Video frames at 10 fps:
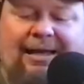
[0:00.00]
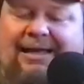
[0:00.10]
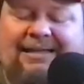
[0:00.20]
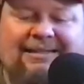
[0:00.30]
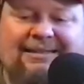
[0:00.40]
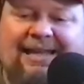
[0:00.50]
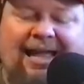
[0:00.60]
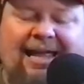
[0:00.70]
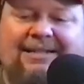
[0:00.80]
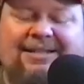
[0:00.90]
Well,
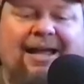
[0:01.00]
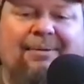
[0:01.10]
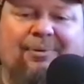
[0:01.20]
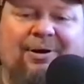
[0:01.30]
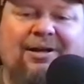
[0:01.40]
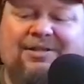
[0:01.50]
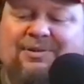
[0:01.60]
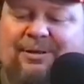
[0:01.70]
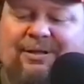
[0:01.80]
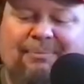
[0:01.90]
hey, time
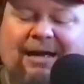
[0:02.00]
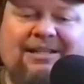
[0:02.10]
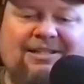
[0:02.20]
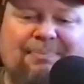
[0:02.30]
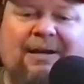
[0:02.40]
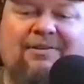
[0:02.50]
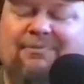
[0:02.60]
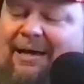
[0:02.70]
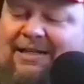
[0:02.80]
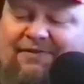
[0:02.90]
was when my
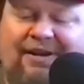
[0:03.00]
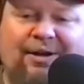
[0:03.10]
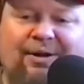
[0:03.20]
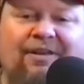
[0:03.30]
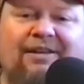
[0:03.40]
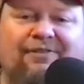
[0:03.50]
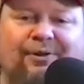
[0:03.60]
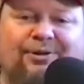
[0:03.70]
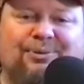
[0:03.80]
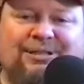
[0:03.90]
sphere of
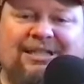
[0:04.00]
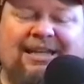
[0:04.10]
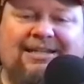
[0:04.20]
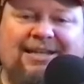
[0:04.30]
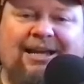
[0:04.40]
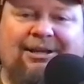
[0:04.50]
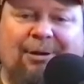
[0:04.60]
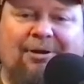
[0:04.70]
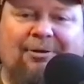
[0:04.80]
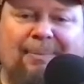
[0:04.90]
influence was the kids I could
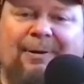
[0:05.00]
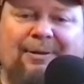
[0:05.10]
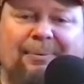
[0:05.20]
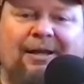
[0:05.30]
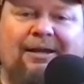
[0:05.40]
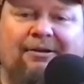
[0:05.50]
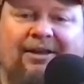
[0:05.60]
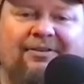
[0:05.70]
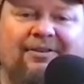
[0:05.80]
round up on the playground.